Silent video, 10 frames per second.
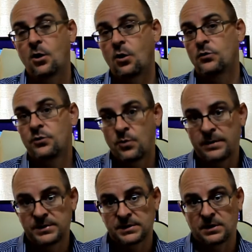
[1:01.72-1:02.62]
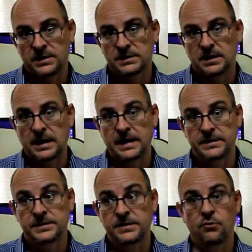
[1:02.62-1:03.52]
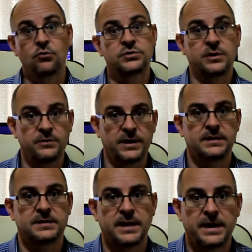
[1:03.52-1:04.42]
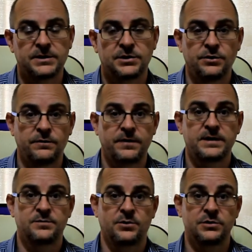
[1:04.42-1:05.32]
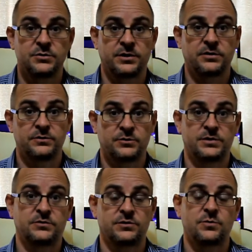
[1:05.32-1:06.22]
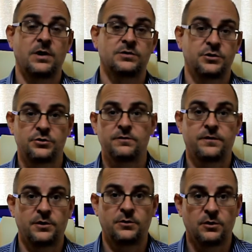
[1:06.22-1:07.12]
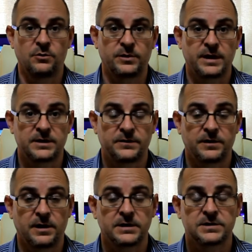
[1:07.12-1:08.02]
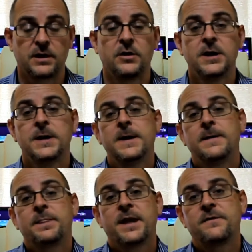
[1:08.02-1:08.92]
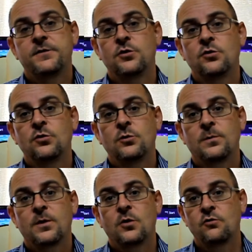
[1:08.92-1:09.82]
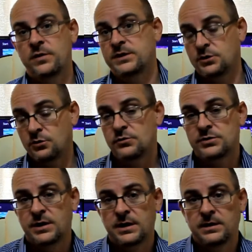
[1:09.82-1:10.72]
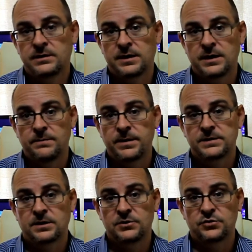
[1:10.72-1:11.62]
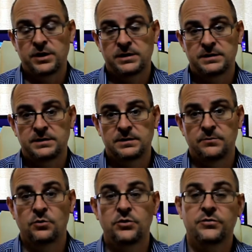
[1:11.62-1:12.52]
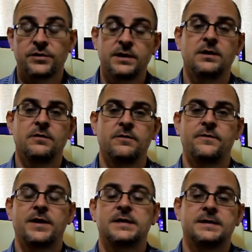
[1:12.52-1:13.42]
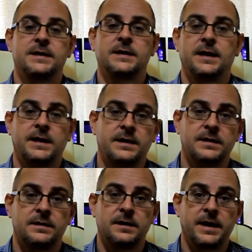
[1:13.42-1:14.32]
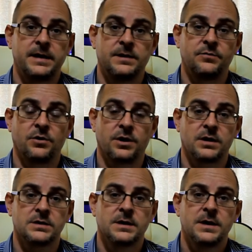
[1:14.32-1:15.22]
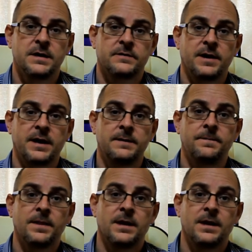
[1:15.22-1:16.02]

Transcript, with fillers: on the website and there are also links there to Facebook and Twitter as well so you can follow along with that if you like. So if you're already using the bedtime trader system or you're thinking of investing in, in the product, then